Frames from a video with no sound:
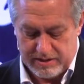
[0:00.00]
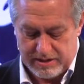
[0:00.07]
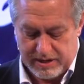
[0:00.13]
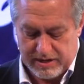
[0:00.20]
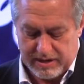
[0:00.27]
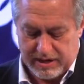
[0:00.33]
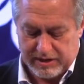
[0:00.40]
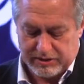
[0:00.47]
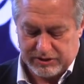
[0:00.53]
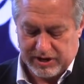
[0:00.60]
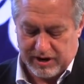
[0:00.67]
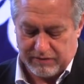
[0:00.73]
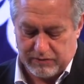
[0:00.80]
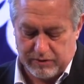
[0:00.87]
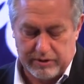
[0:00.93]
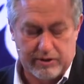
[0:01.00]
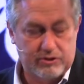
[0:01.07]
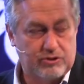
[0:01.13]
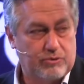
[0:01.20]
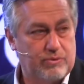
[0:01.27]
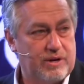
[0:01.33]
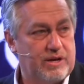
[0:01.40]
Ten days after
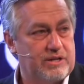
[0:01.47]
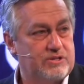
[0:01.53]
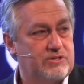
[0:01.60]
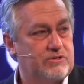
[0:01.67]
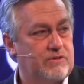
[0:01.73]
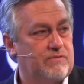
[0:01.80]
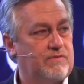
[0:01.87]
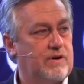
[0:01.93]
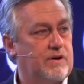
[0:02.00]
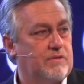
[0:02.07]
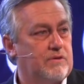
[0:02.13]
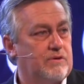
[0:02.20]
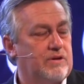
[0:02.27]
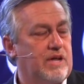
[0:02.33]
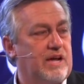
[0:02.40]
his arrest, the father,